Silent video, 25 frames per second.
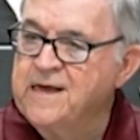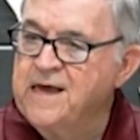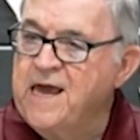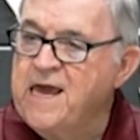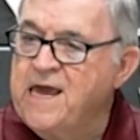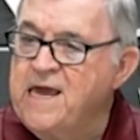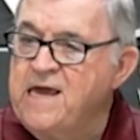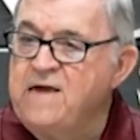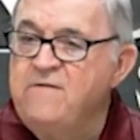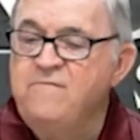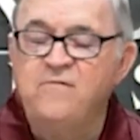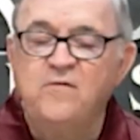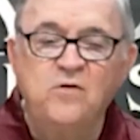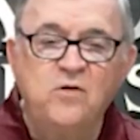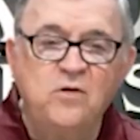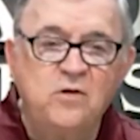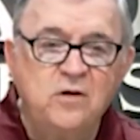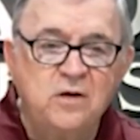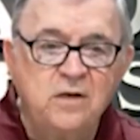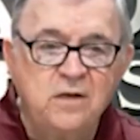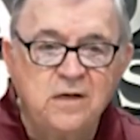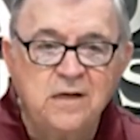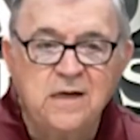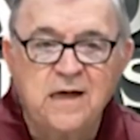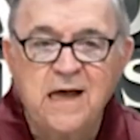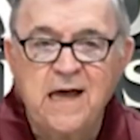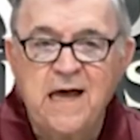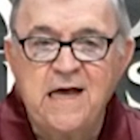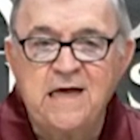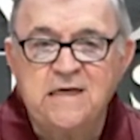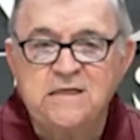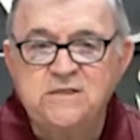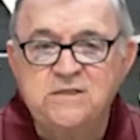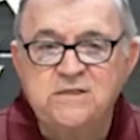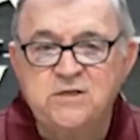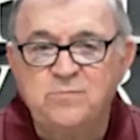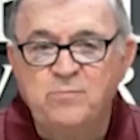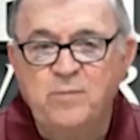Evil
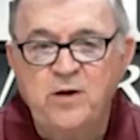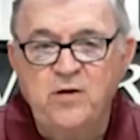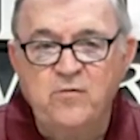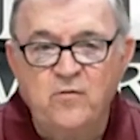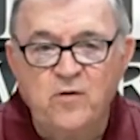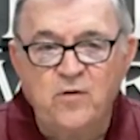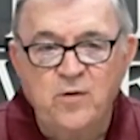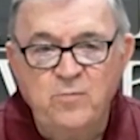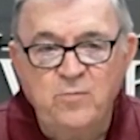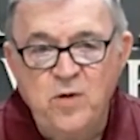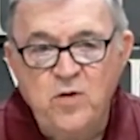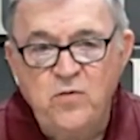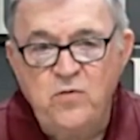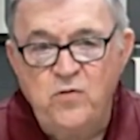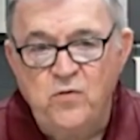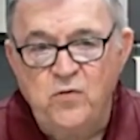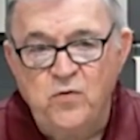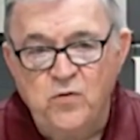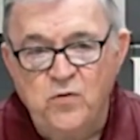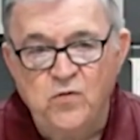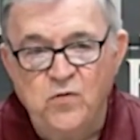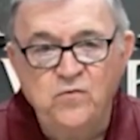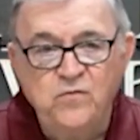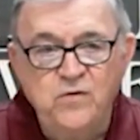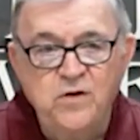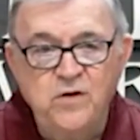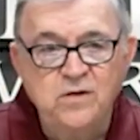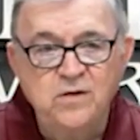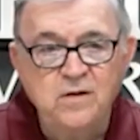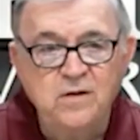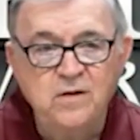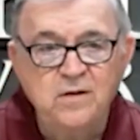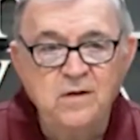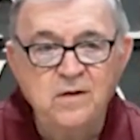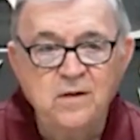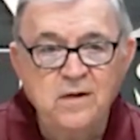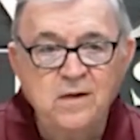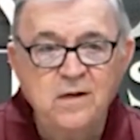has to be removed
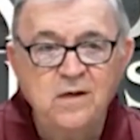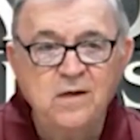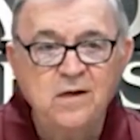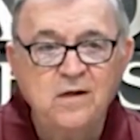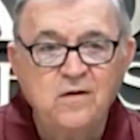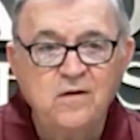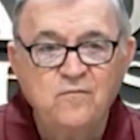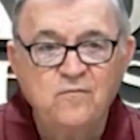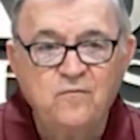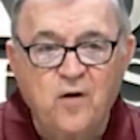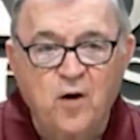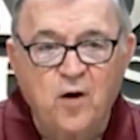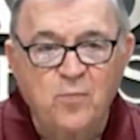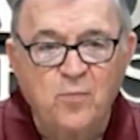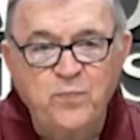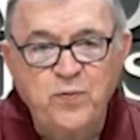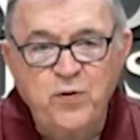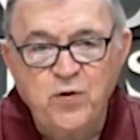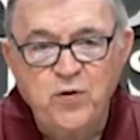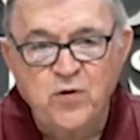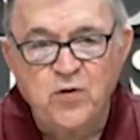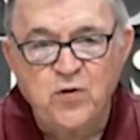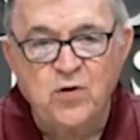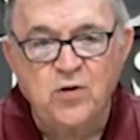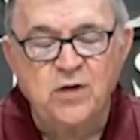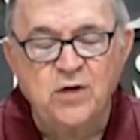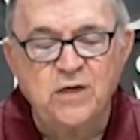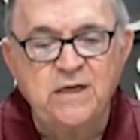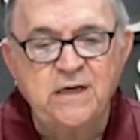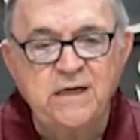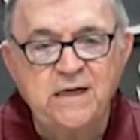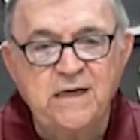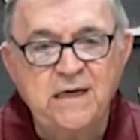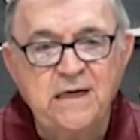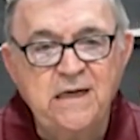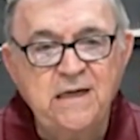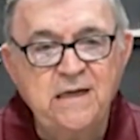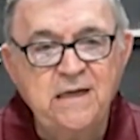for
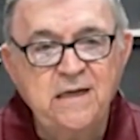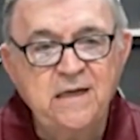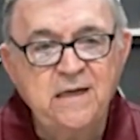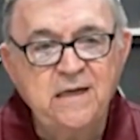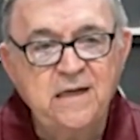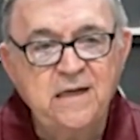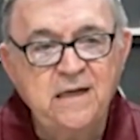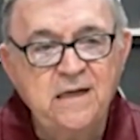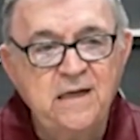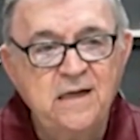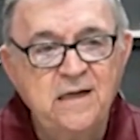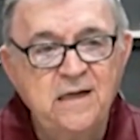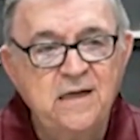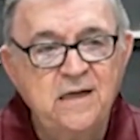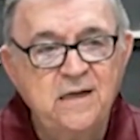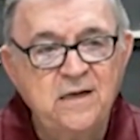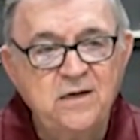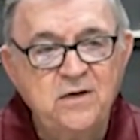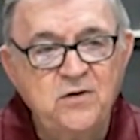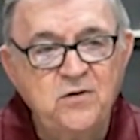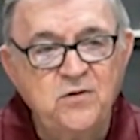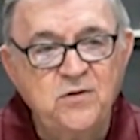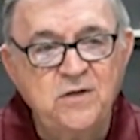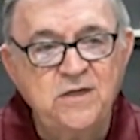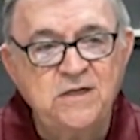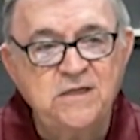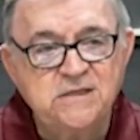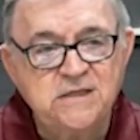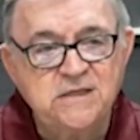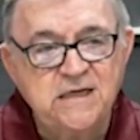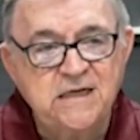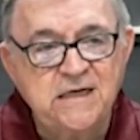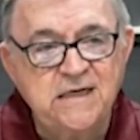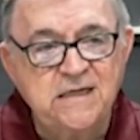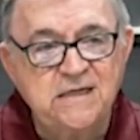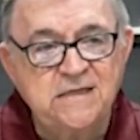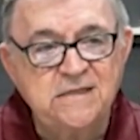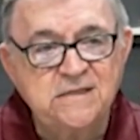purity to
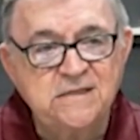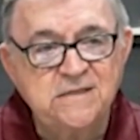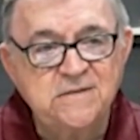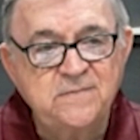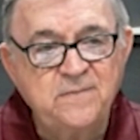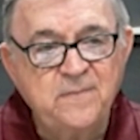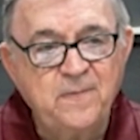exist.